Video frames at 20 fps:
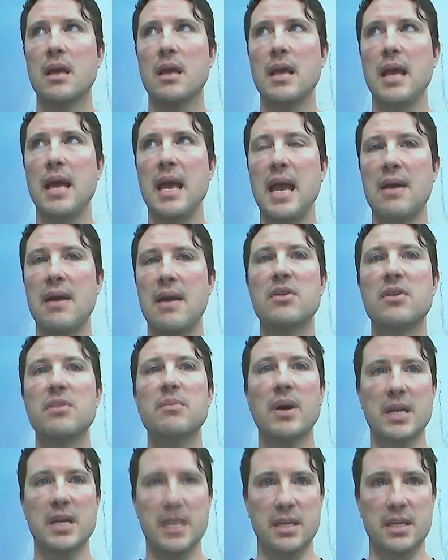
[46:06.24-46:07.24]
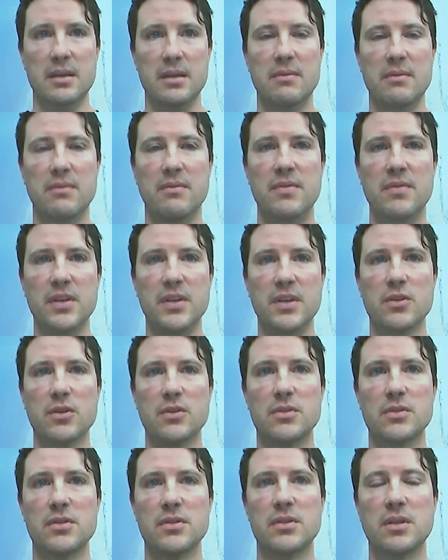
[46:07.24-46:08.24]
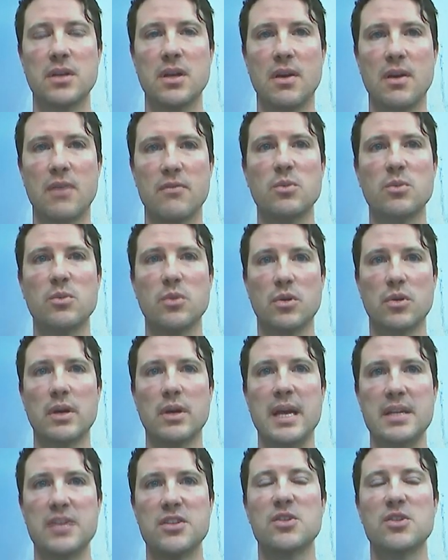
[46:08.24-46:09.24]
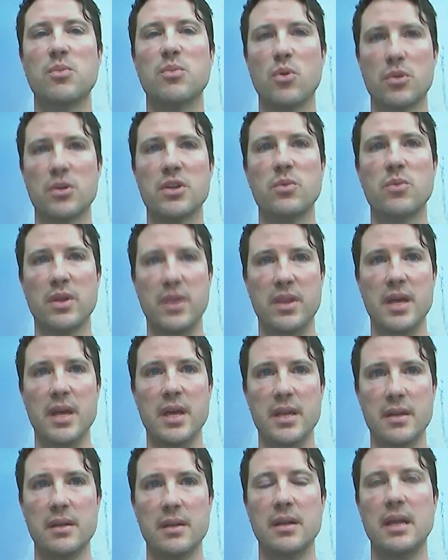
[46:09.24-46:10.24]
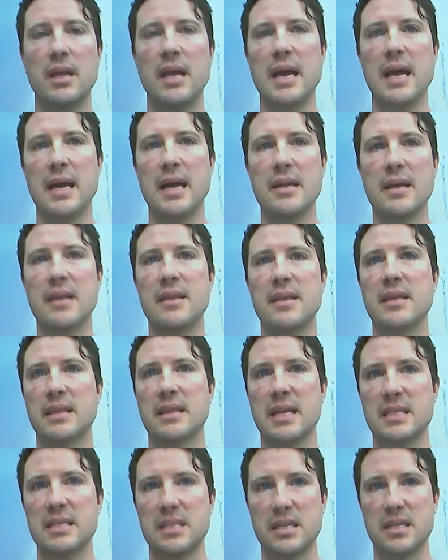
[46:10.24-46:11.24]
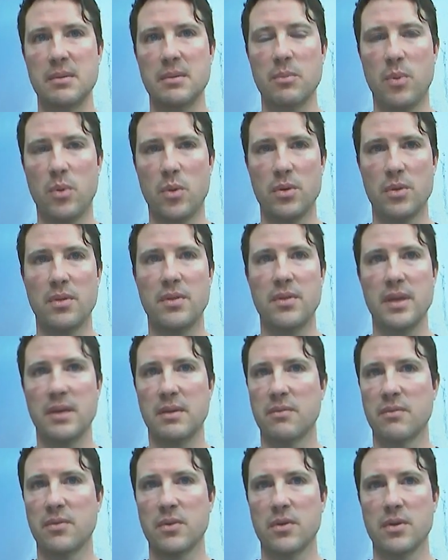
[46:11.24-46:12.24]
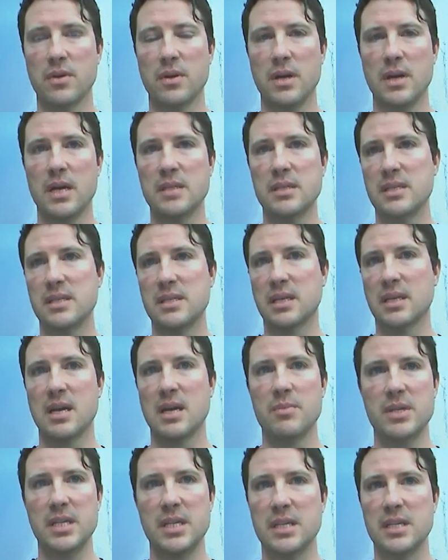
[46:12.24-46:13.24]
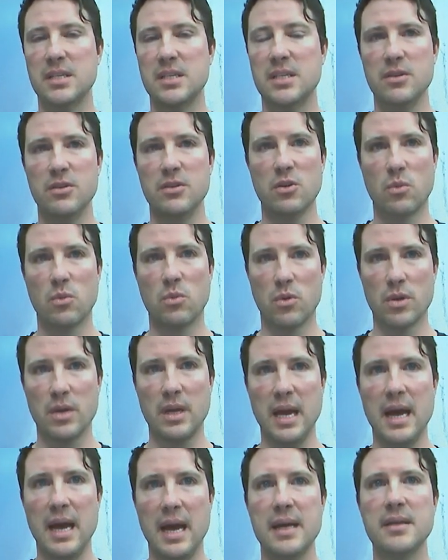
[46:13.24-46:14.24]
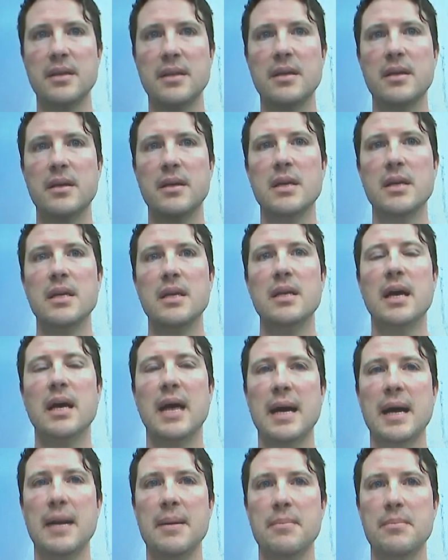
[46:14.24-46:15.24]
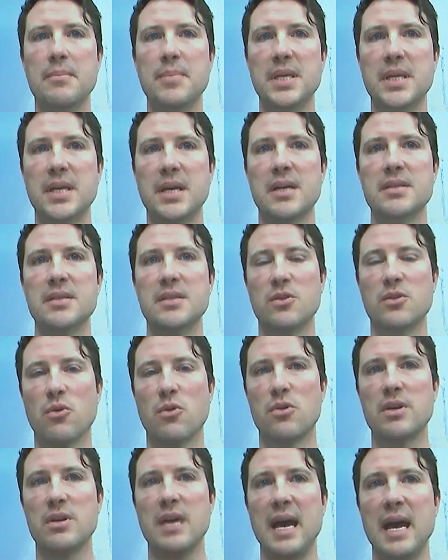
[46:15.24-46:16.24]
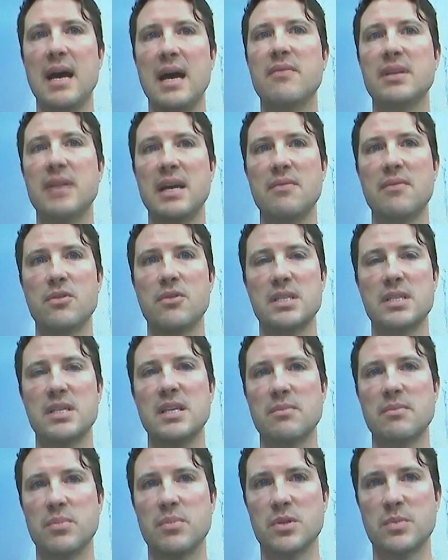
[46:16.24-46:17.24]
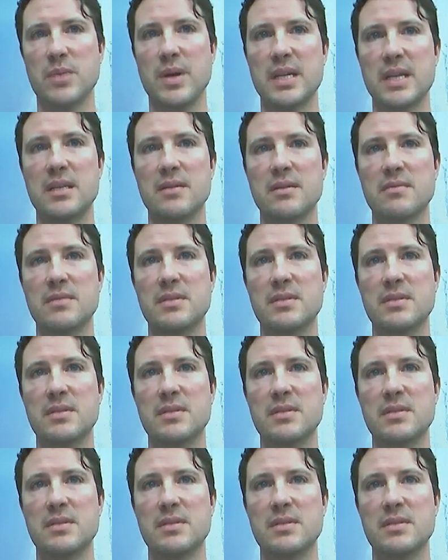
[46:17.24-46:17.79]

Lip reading: everybody feels comfortable and supported within. And I think that's an important thing for us as a company to continue to work at. Because in order to have a diversity of perspectives that